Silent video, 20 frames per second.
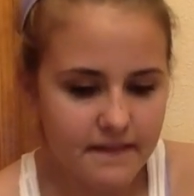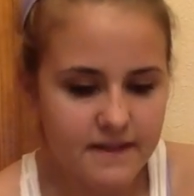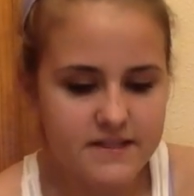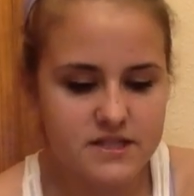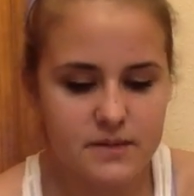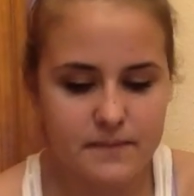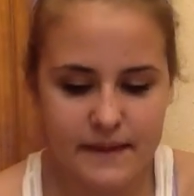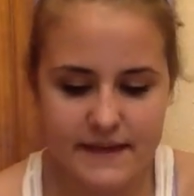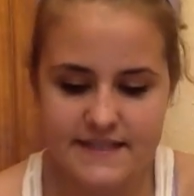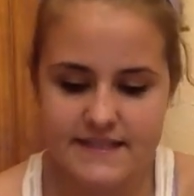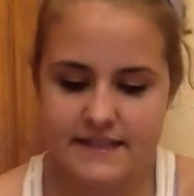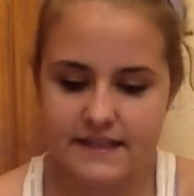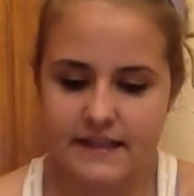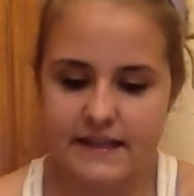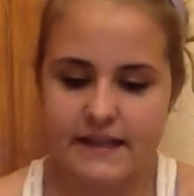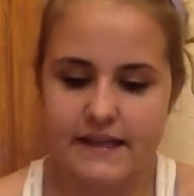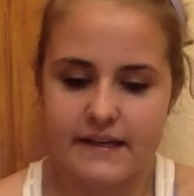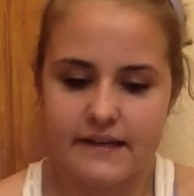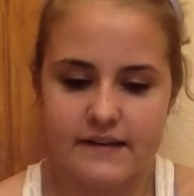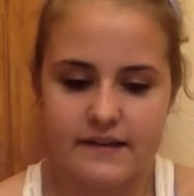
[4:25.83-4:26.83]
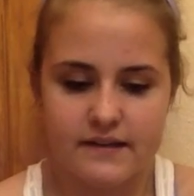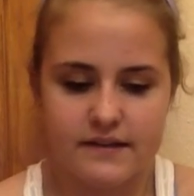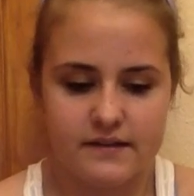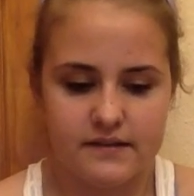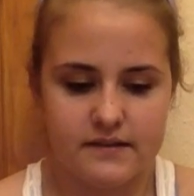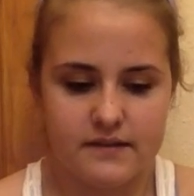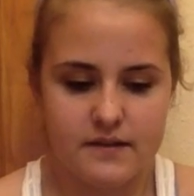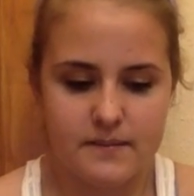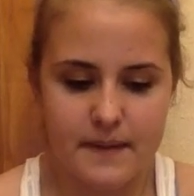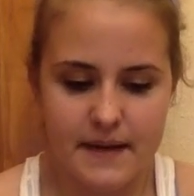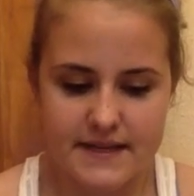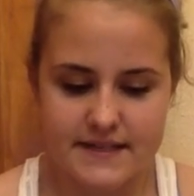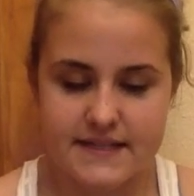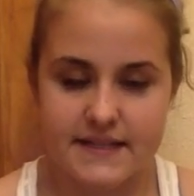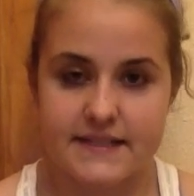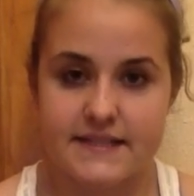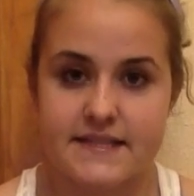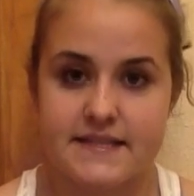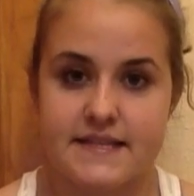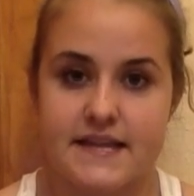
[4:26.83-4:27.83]
So basically, the
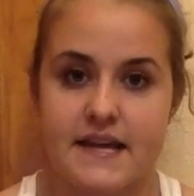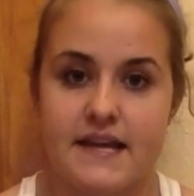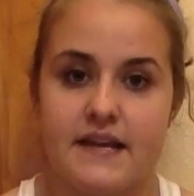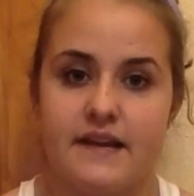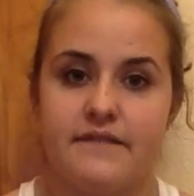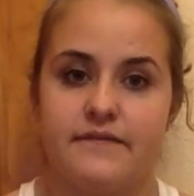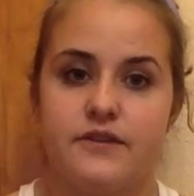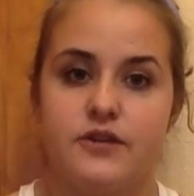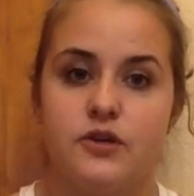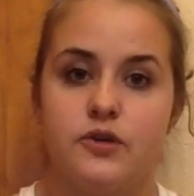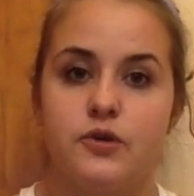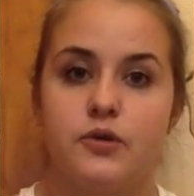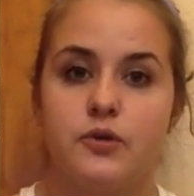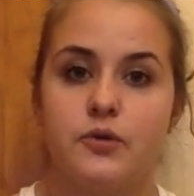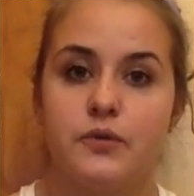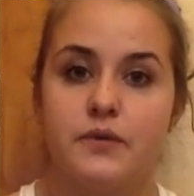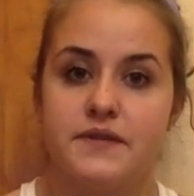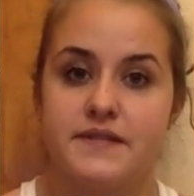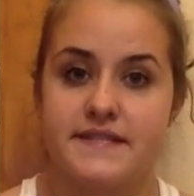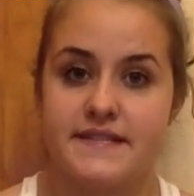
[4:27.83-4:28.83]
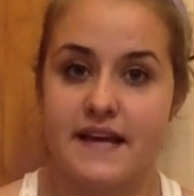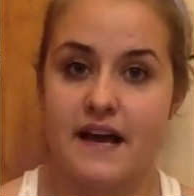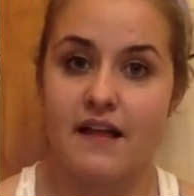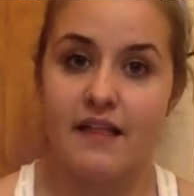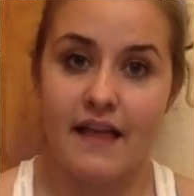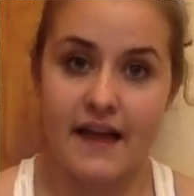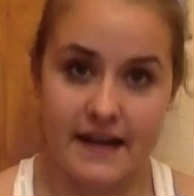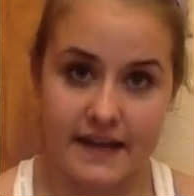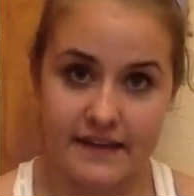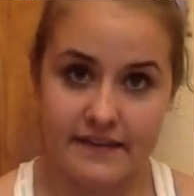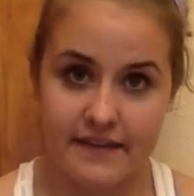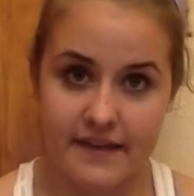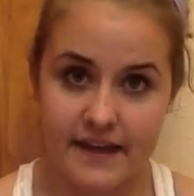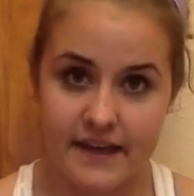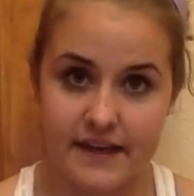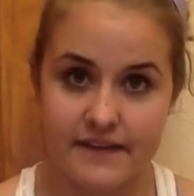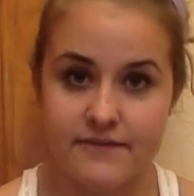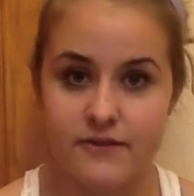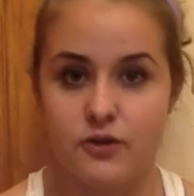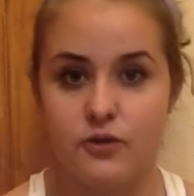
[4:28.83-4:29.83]
basics is that if you sell
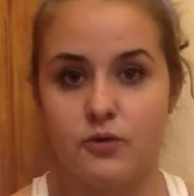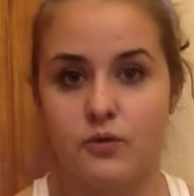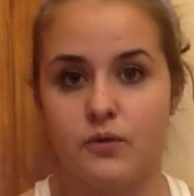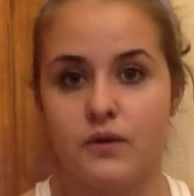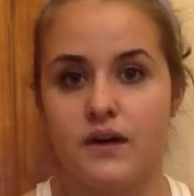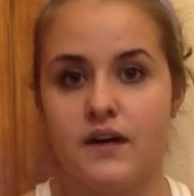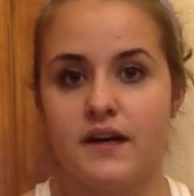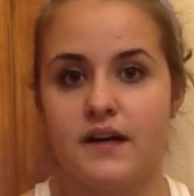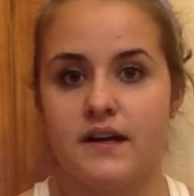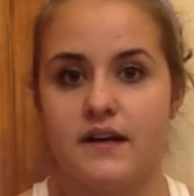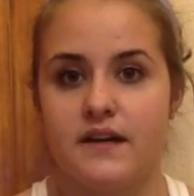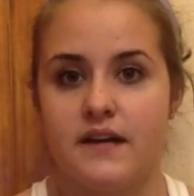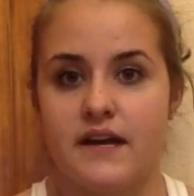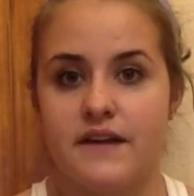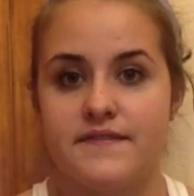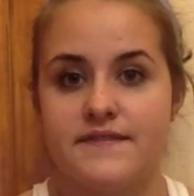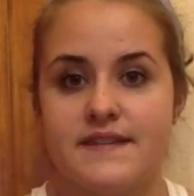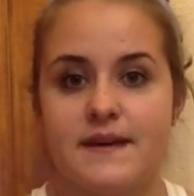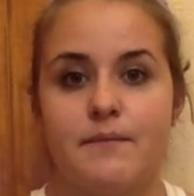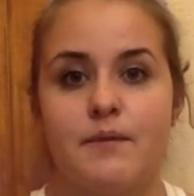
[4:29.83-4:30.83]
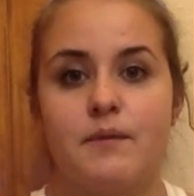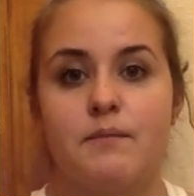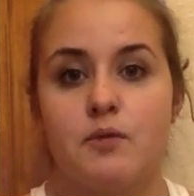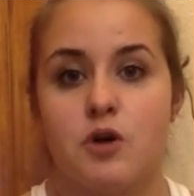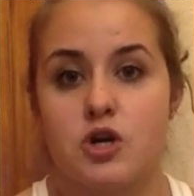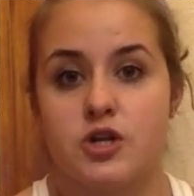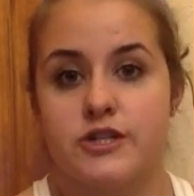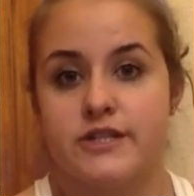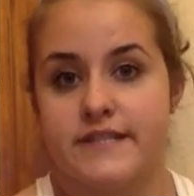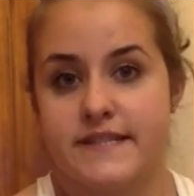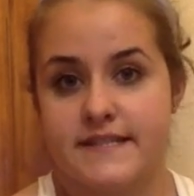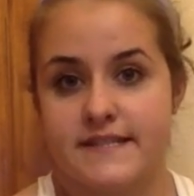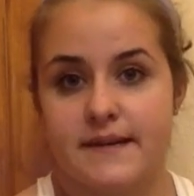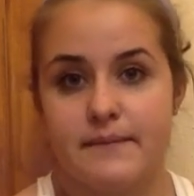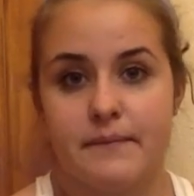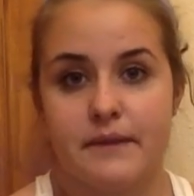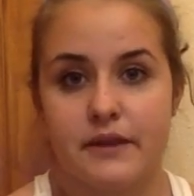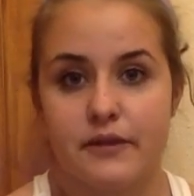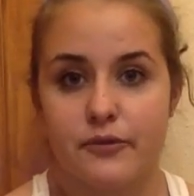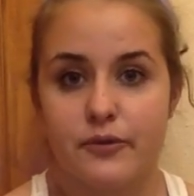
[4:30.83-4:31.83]
anything, if someone purchases
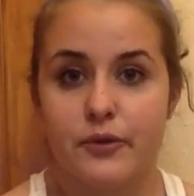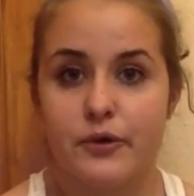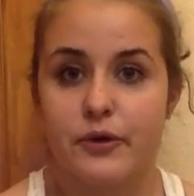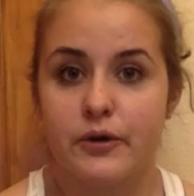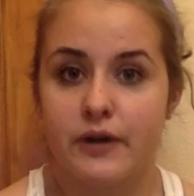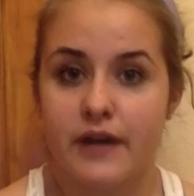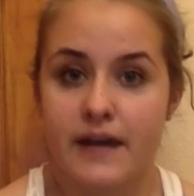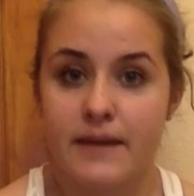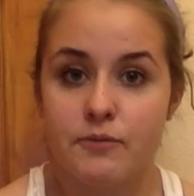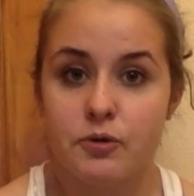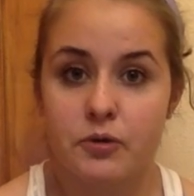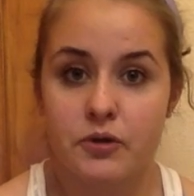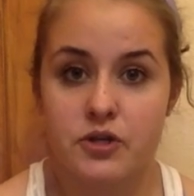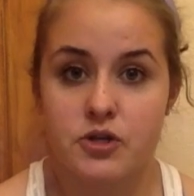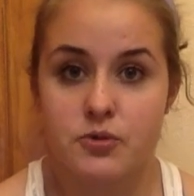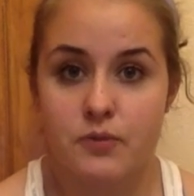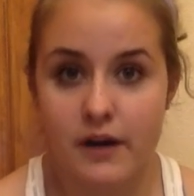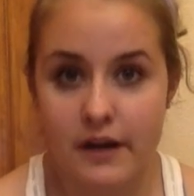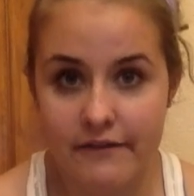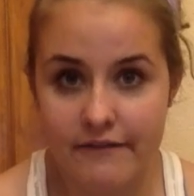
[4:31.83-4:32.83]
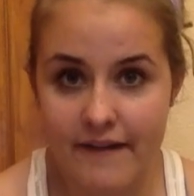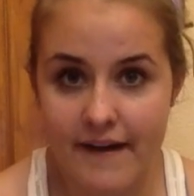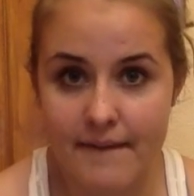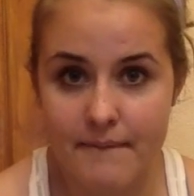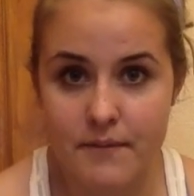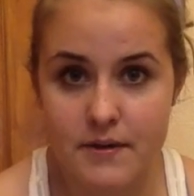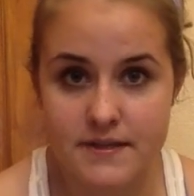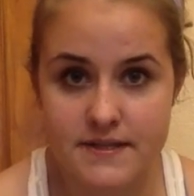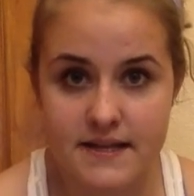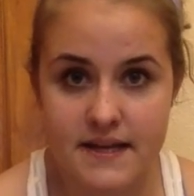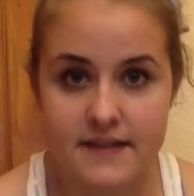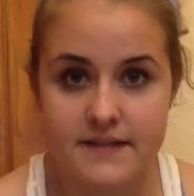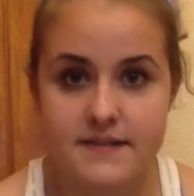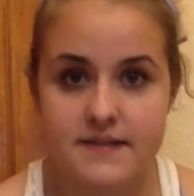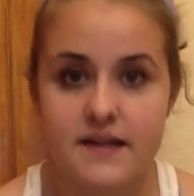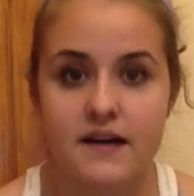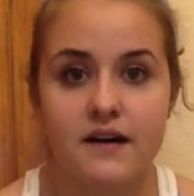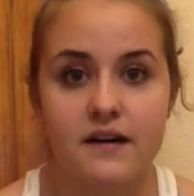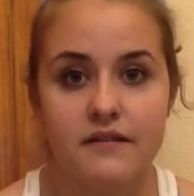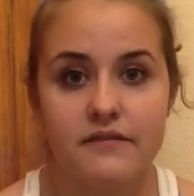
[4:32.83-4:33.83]
something through your name, you get
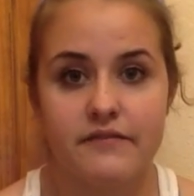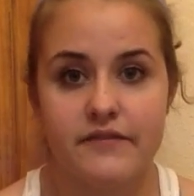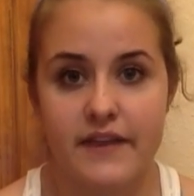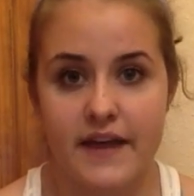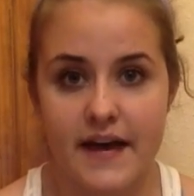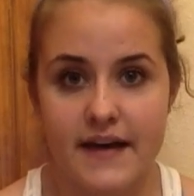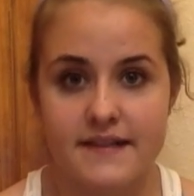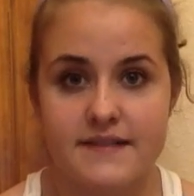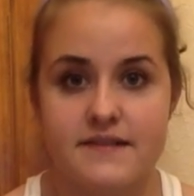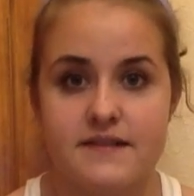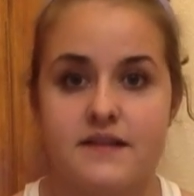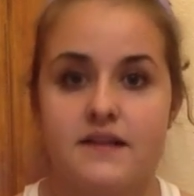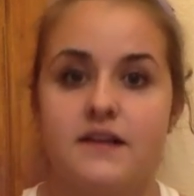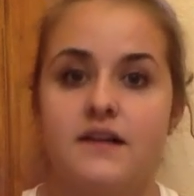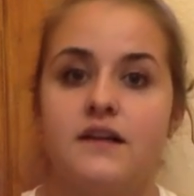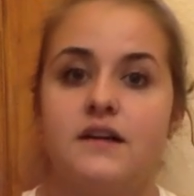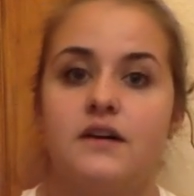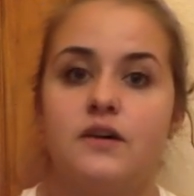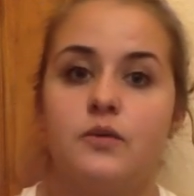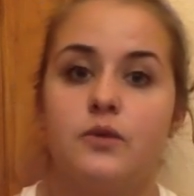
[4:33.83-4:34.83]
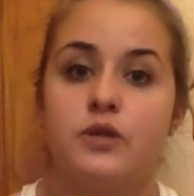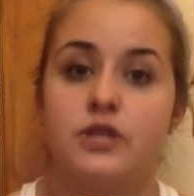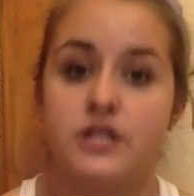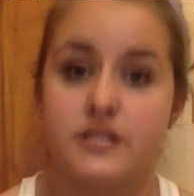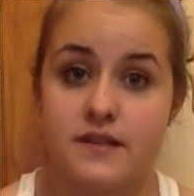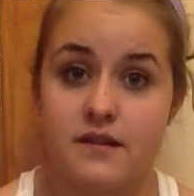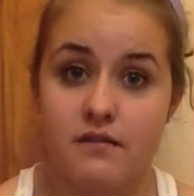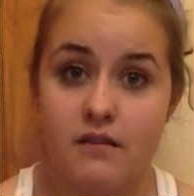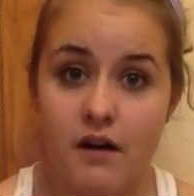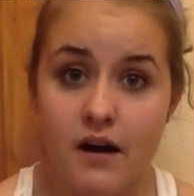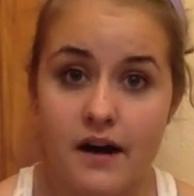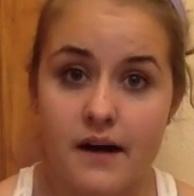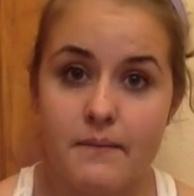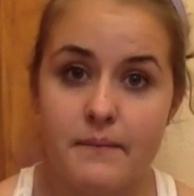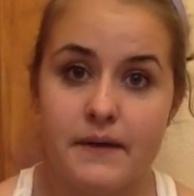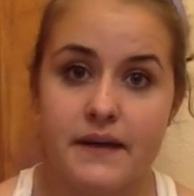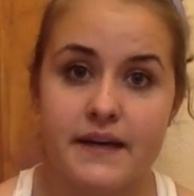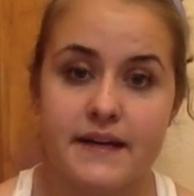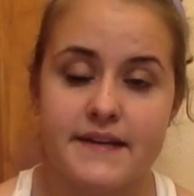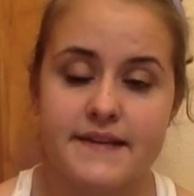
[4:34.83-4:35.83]
25% of that, which is a
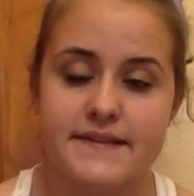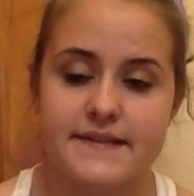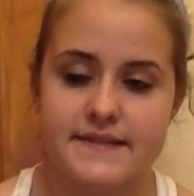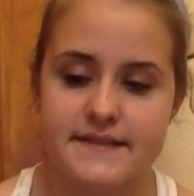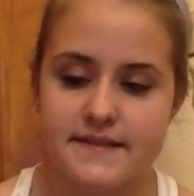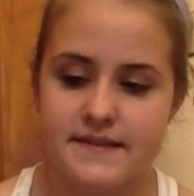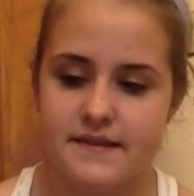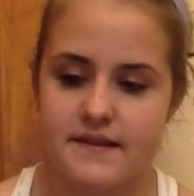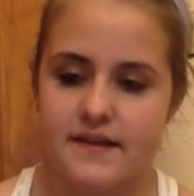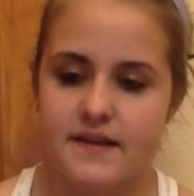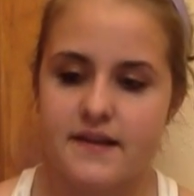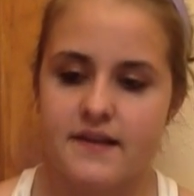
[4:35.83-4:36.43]
lot because